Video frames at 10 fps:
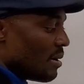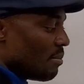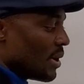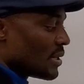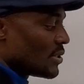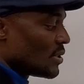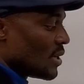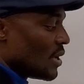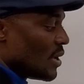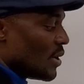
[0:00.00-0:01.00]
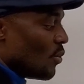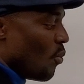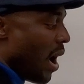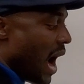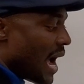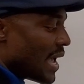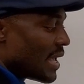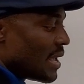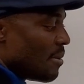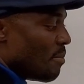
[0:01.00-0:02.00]
plus y
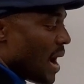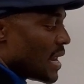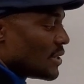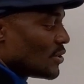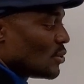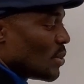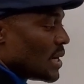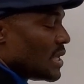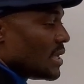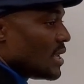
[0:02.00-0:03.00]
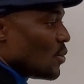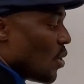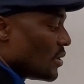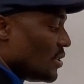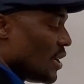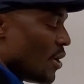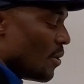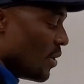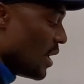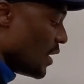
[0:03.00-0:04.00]
minus 20 equals 0.